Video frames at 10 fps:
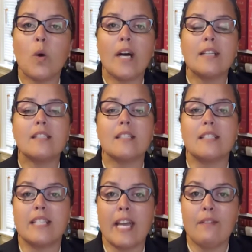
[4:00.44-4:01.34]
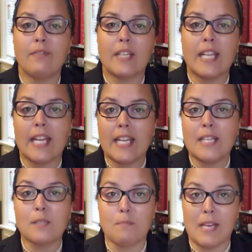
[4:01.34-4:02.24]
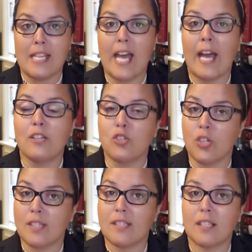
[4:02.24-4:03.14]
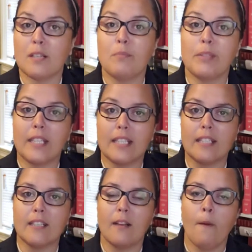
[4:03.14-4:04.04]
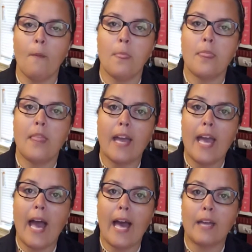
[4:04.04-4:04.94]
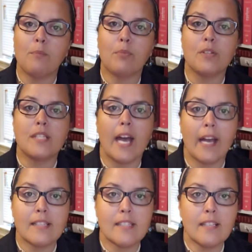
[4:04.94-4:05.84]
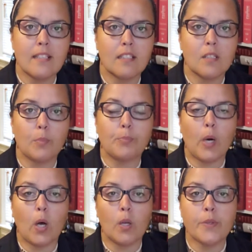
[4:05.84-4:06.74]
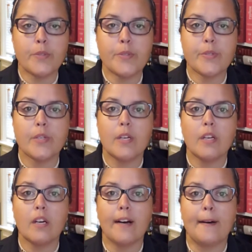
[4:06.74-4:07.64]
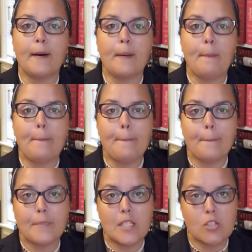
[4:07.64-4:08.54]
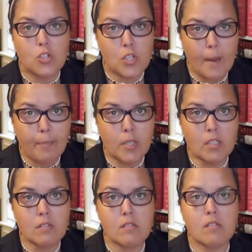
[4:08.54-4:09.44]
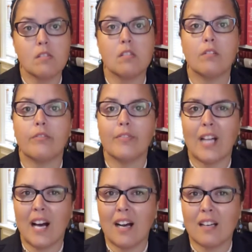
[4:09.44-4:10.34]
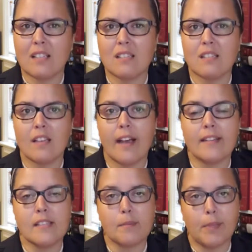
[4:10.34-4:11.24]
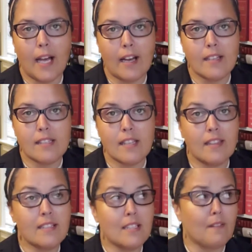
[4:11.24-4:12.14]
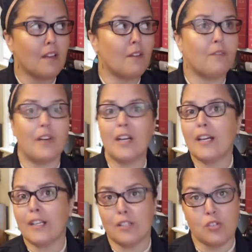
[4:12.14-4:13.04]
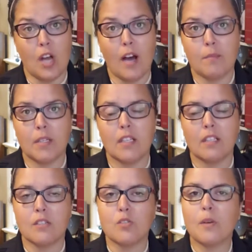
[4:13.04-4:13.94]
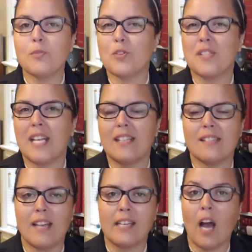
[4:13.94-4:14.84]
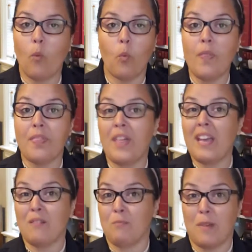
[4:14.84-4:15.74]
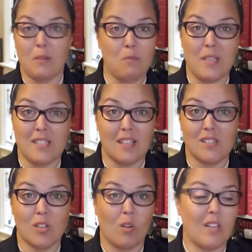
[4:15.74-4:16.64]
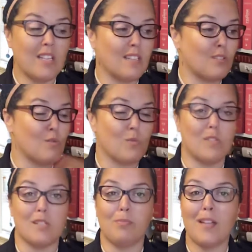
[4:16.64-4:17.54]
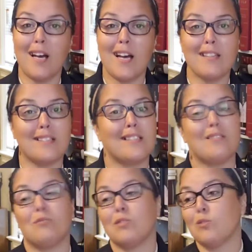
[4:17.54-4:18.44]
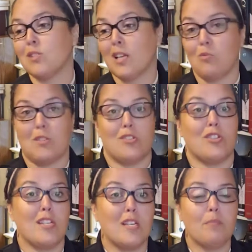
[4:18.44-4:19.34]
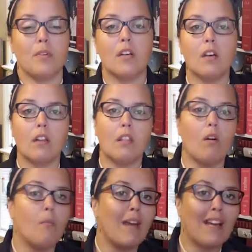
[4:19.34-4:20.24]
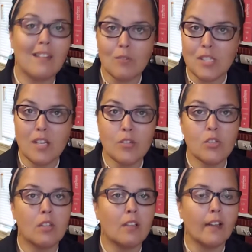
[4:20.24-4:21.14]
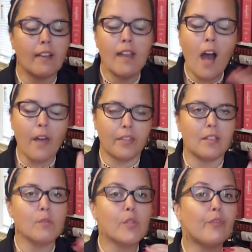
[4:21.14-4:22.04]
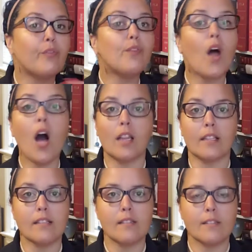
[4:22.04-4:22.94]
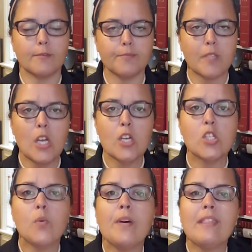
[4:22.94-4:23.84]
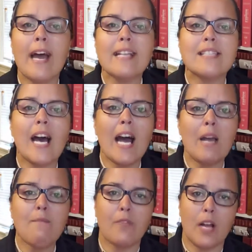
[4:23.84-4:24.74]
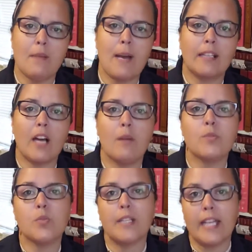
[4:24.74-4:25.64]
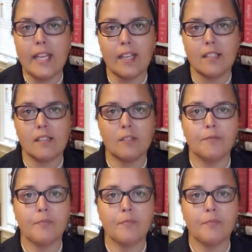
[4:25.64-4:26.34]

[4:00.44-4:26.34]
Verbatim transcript: what David and his men had just completed. They had protected Nabal's um, shepherds, flocks, and supplies. And they did a, a very good job. The scripture states that not one thing missing. So they didn't lose one supply. They didn't lose like one sheep. No man was injured, like nothing. It was flawless. So when that time frame had come to an end,